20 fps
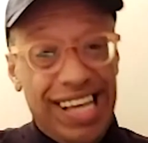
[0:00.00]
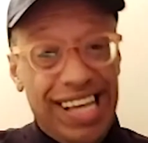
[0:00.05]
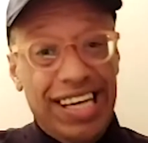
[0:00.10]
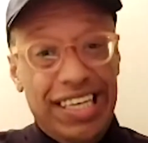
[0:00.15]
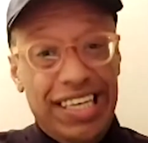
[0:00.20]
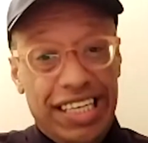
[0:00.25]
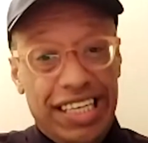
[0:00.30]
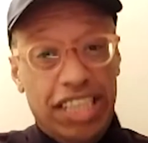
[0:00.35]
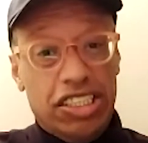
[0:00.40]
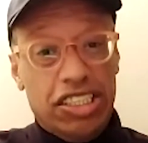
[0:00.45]

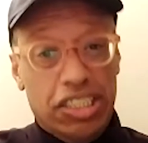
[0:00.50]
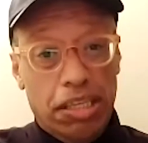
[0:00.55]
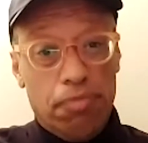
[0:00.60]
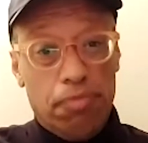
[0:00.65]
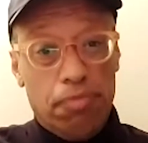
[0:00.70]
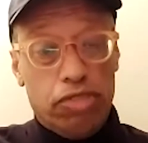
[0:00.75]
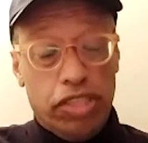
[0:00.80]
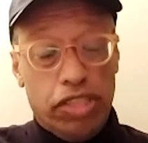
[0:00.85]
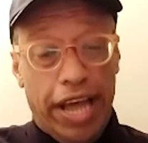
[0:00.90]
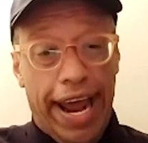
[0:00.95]
does
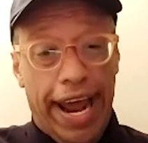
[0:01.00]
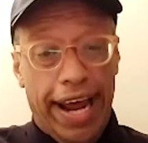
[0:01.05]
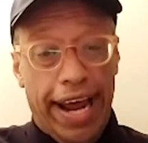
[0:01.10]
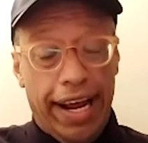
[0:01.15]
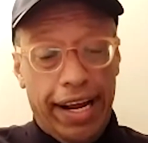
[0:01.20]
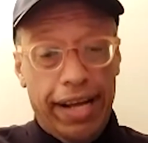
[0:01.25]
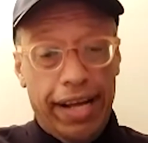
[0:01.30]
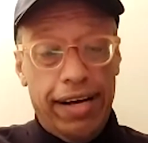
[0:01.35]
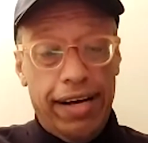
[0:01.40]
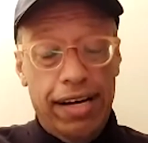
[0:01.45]
Samsung
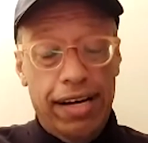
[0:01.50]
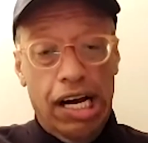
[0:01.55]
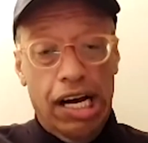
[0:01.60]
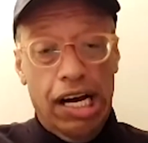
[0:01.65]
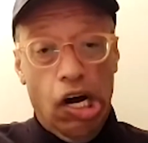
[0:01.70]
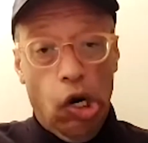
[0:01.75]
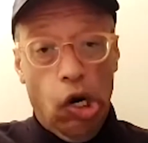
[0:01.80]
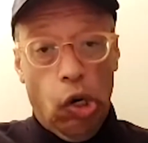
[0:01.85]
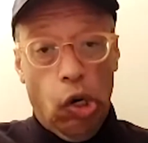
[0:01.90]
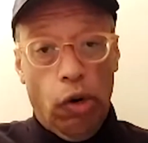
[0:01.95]

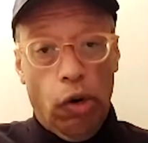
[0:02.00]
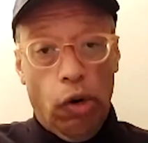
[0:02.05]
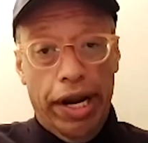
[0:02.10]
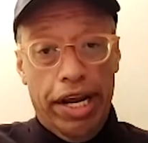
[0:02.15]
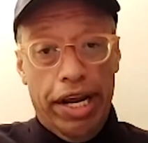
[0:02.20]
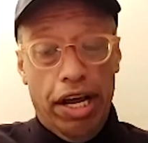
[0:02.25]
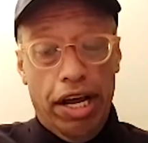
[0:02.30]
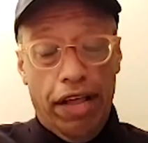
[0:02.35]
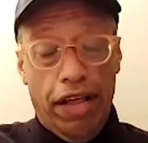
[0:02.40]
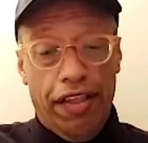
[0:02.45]
or any
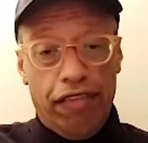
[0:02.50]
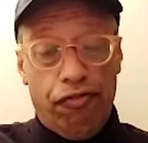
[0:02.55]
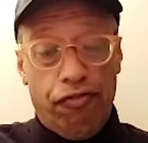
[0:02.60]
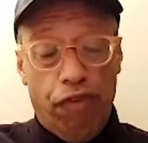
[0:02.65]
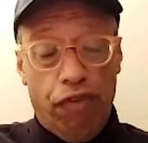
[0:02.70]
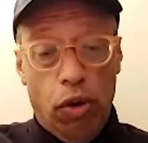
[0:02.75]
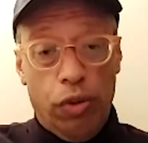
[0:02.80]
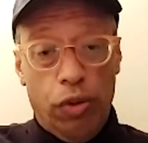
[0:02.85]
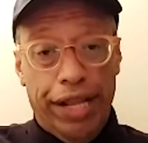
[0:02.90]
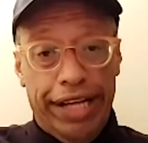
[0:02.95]
other
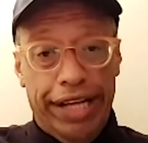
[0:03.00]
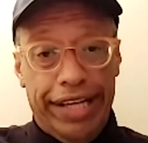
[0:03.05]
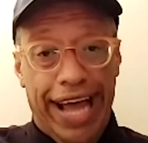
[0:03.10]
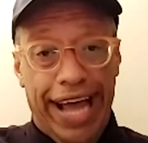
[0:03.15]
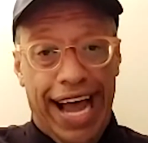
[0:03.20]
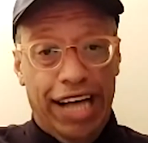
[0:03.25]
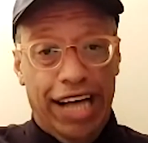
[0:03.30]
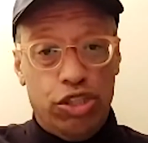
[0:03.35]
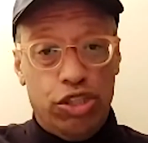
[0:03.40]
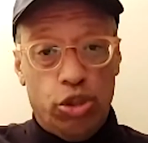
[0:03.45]
phone that
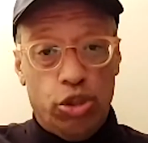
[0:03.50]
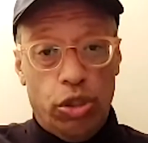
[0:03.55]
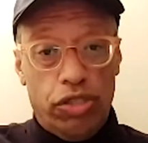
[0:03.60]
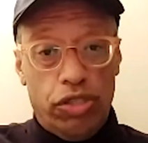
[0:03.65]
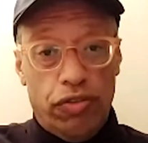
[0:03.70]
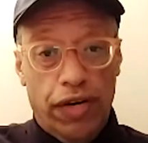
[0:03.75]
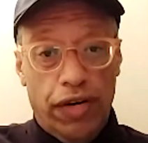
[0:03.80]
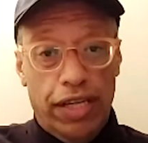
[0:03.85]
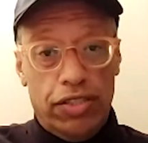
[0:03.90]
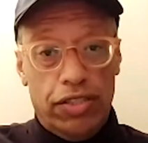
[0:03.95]
Android
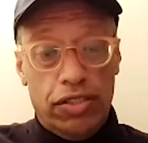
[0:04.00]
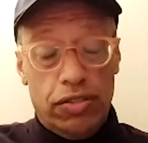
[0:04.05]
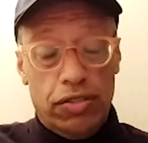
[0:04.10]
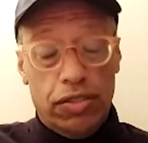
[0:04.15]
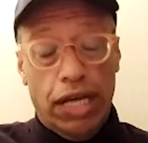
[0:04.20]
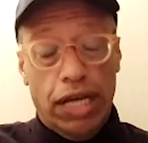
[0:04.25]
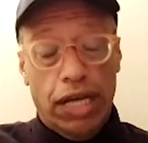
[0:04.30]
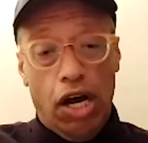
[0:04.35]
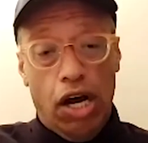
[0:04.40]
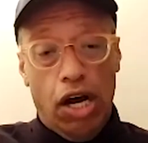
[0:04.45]
runs
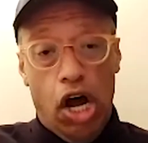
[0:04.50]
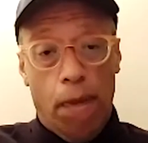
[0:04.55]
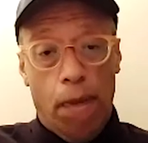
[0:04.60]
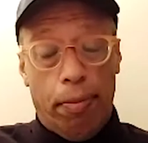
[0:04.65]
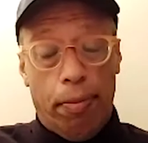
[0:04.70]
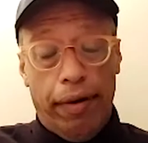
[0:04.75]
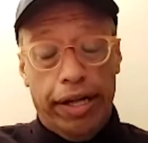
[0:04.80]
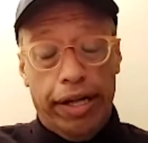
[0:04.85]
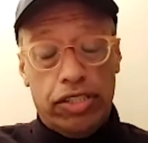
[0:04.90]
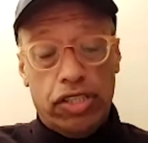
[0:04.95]

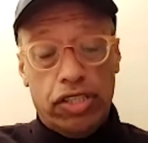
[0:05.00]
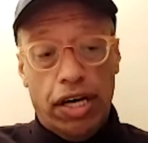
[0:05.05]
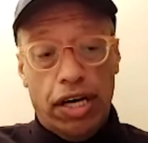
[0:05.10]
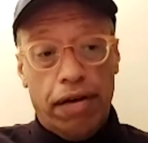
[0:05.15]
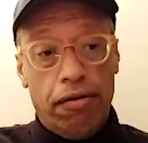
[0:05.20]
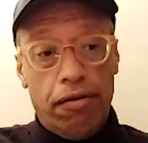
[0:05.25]
operates on,